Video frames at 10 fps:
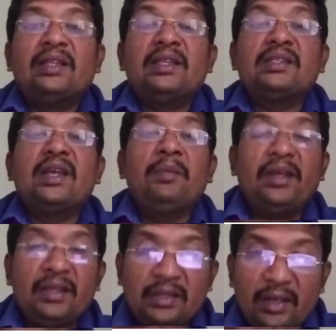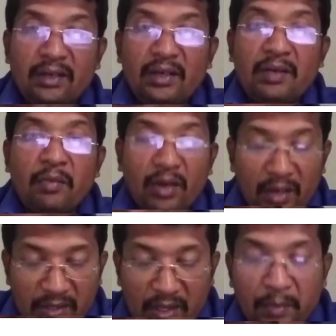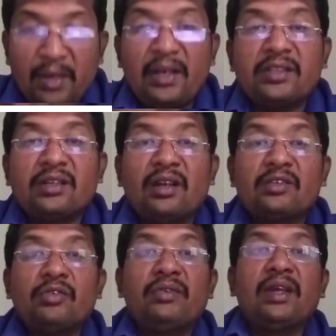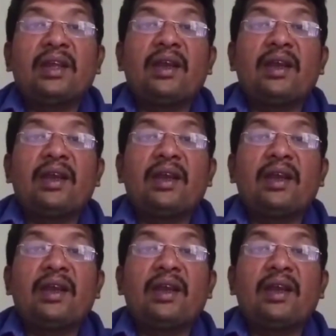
The same like that in market segmentation also we are